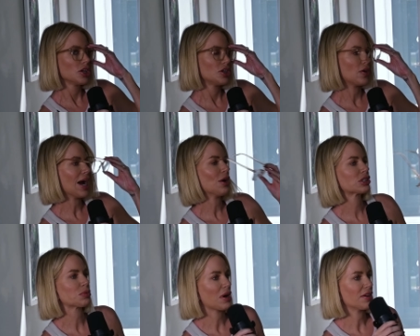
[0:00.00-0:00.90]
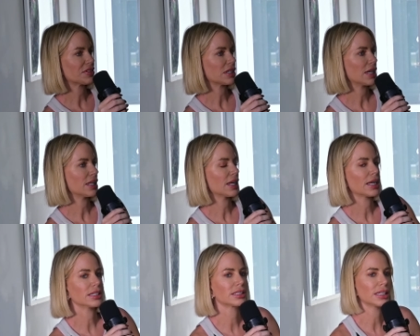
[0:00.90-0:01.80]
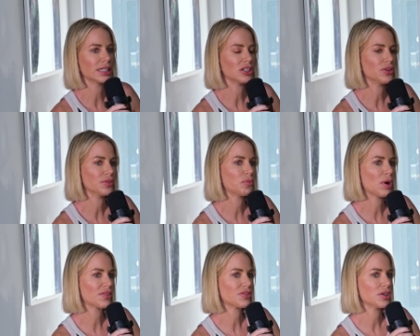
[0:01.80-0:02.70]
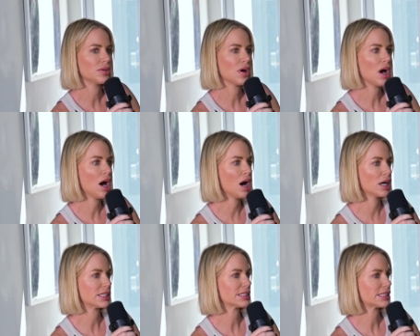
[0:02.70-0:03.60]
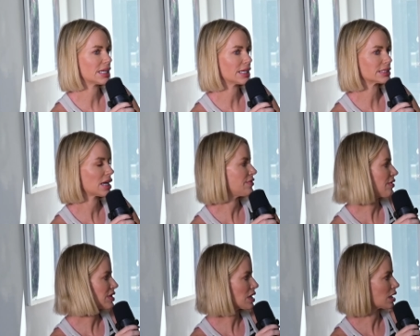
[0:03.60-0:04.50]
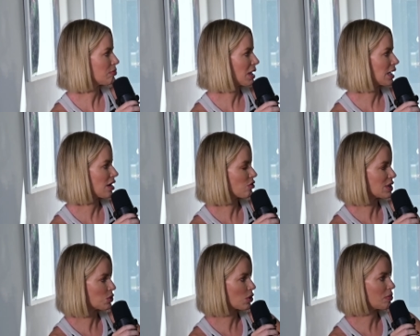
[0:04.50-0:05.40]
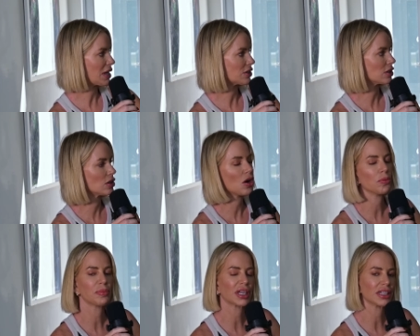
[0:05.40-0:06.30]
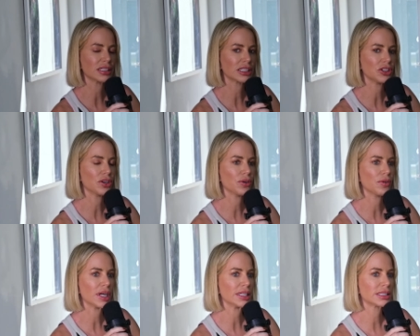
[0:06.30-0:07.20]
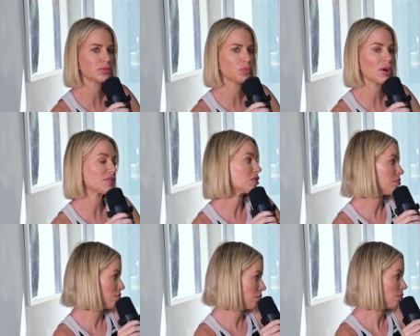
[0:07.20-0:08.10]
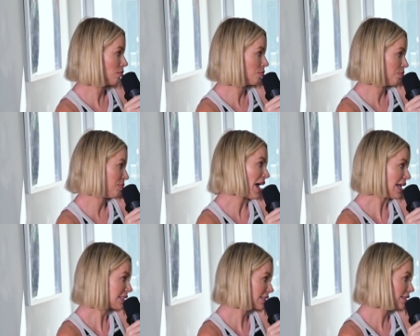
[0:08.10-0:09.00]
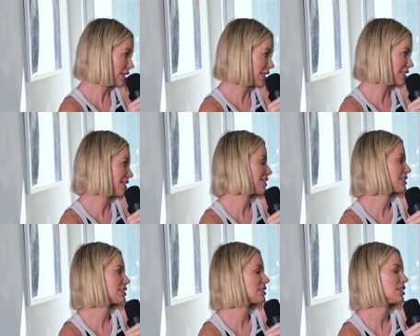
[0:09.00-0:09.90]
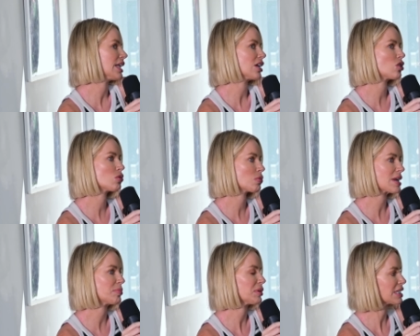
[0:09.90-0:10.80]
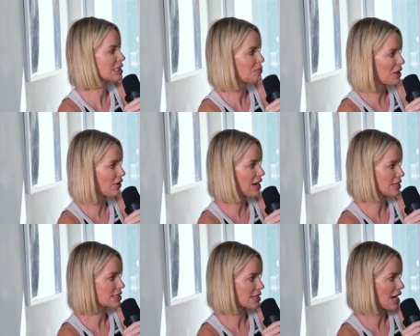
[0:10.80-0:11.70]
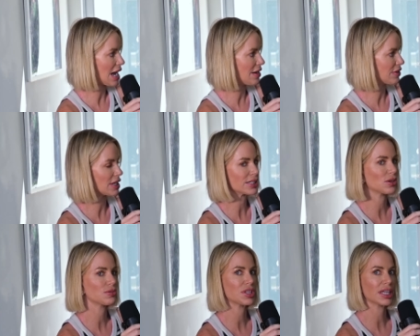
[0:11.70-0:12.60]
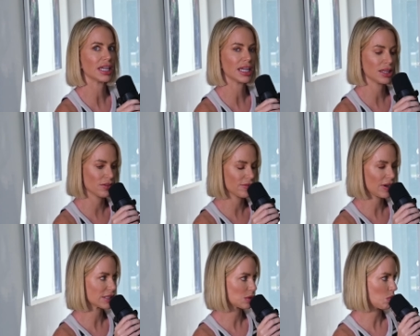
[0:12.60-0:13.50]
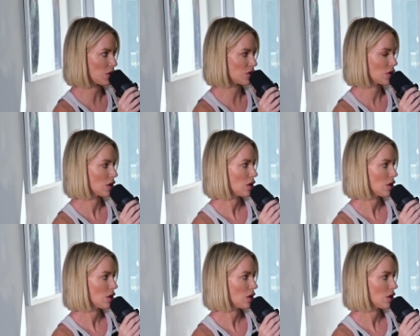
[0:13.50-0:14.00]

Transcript: Housewives, I think, is, one of the hardest things I've ever done in my life. We talk about it a lot because, it's one of the best, as in it's an incredible experience to have, and I don't think either of us would